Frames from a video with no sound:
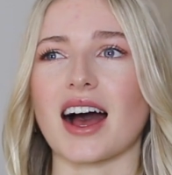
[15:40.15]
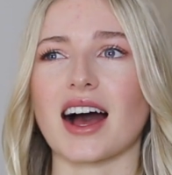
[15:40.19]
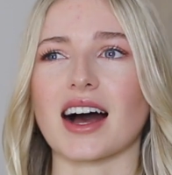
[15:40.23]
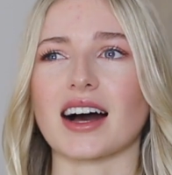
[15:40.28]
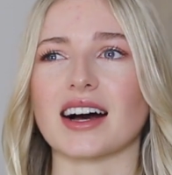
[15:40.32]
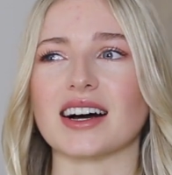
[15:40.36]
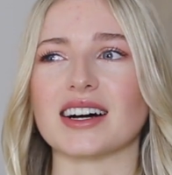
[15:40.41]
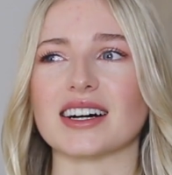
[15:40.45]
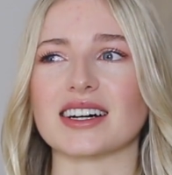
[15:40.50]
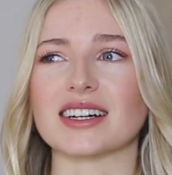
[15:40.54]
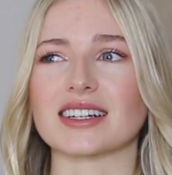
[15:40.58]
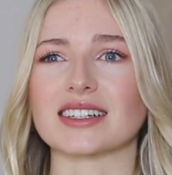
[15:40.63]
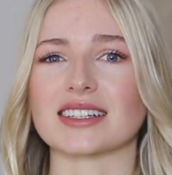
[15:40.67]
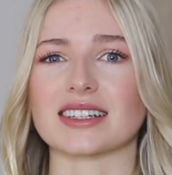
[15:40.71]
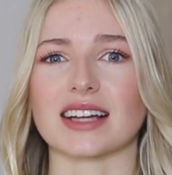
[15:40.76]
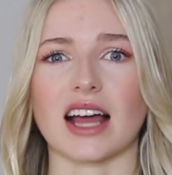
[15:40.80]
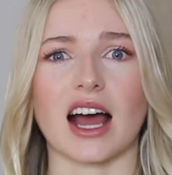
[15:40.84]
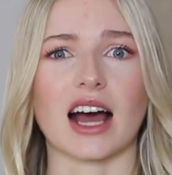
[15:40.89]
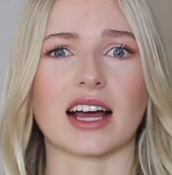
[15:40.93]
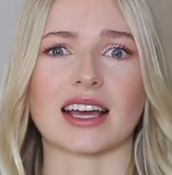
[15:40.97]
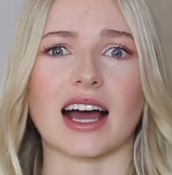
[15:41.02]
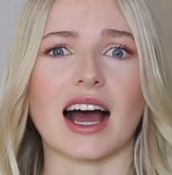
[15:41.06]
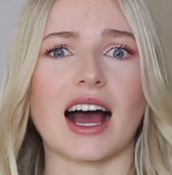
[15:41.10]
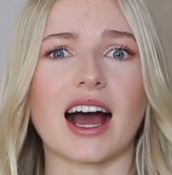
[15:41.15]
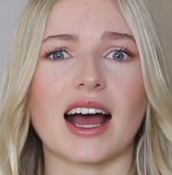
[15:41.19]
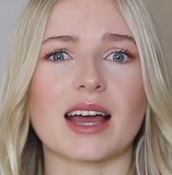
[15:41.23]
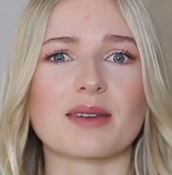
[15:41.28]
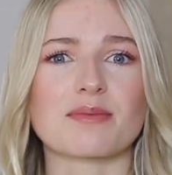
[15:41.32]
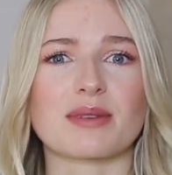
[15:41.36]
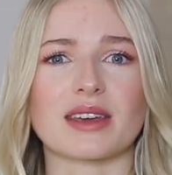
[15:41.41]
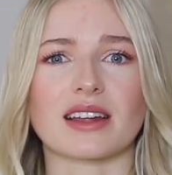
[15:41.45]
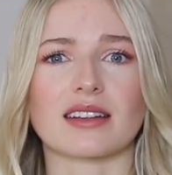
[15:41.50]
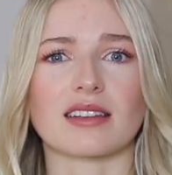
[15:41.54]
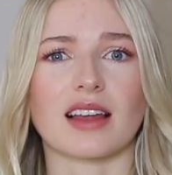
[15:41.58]
a uh, a
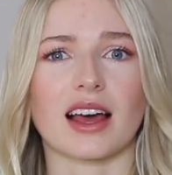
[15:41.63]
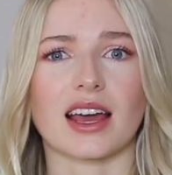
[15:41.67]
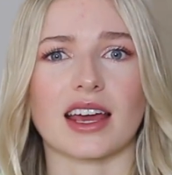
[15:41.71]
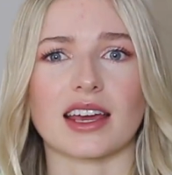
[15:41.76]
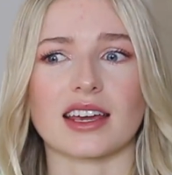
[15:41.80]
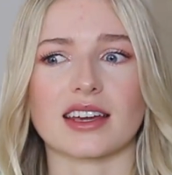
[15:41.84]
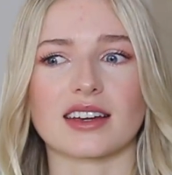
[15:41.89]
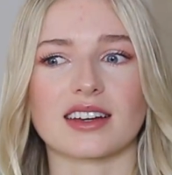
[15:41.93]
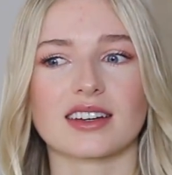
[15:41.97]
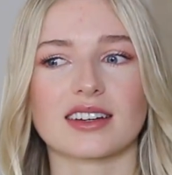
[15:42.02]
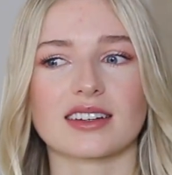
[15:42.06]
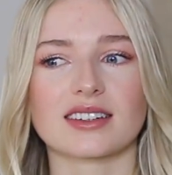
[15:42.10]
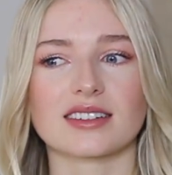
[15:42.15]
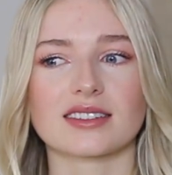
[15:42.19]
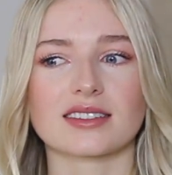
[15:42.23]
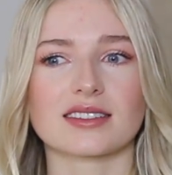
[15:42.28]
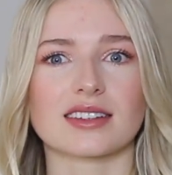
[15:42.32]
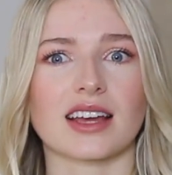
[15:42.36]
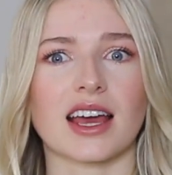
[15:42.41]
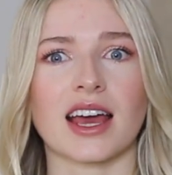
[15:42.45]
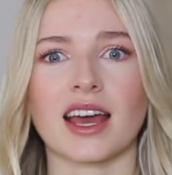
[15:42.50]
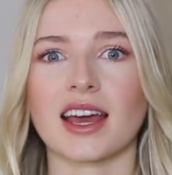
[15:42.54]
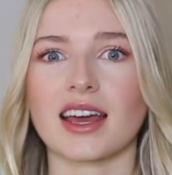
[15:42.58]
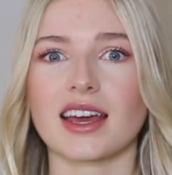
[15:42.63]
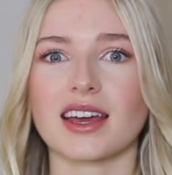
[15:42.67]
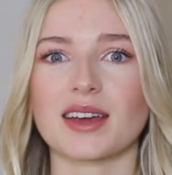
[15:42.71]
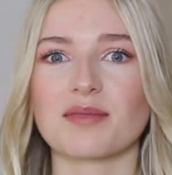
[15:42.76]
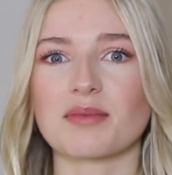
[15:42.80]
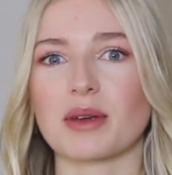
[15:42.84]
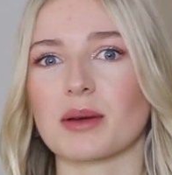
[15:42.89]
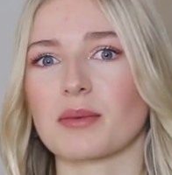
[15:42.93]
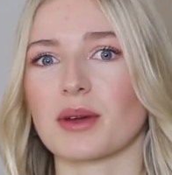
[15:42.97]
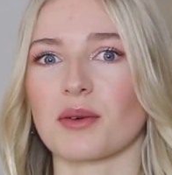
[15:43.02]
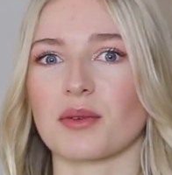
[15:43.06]
guy be like, hey,
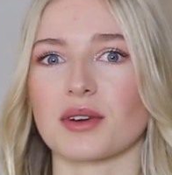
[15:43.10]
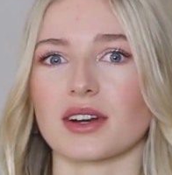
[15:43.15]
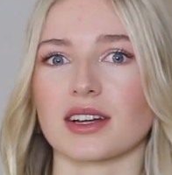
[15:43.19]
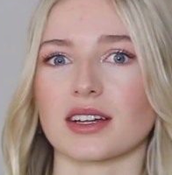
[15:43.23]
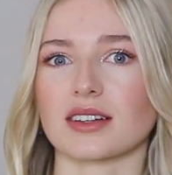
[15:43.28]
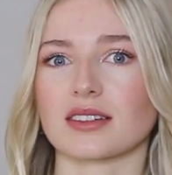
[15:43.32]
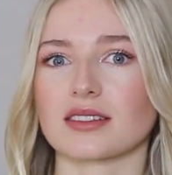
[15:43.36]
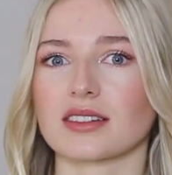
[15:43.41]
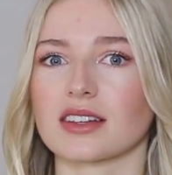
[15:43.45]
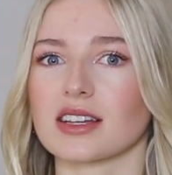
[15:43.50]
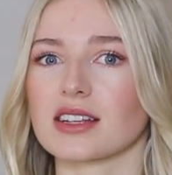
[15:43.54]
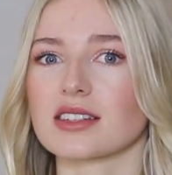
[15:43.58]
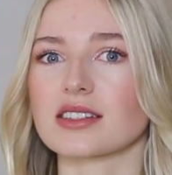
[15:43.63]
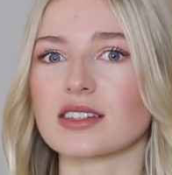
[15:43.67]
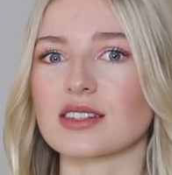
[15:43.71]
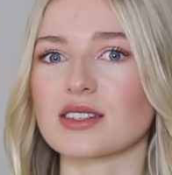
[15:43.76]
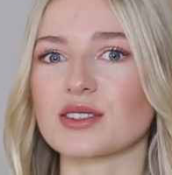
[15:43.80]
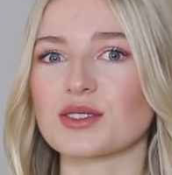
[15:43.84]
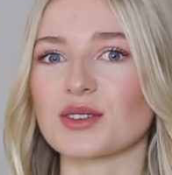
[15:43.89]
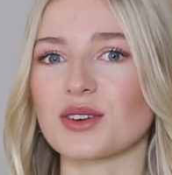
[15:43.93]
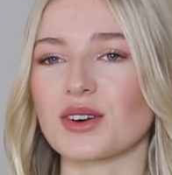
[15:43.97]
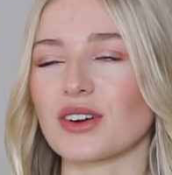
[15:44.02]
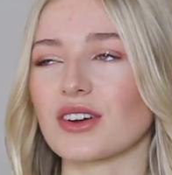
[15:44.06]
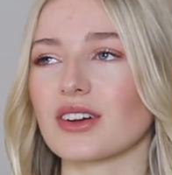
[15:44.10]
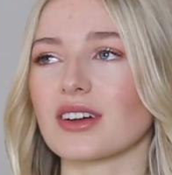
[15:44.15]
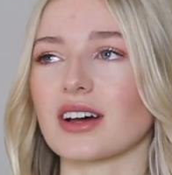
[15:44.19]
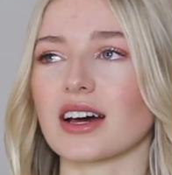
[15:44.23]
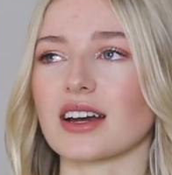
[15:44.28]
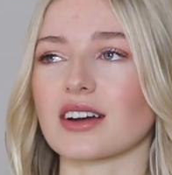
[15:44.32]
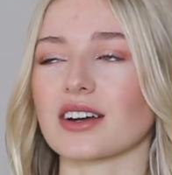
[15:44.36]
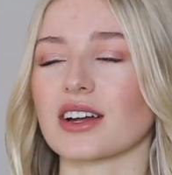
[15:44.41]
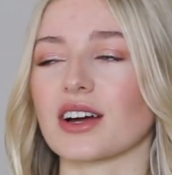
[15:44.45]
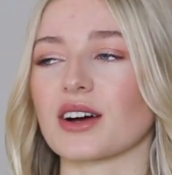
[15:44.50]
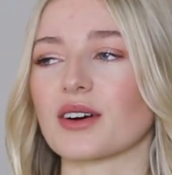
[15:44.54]
maybe I want to kiss this girl.
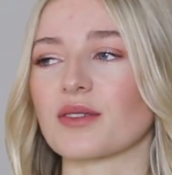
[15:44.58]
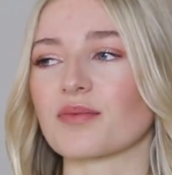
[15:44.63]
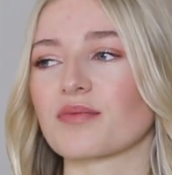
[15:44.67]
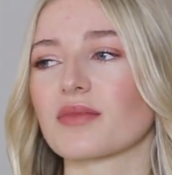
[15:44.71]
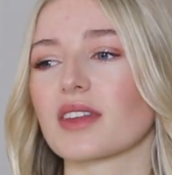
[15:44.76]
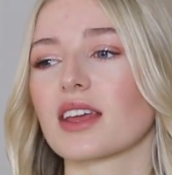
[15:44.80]
I don't know.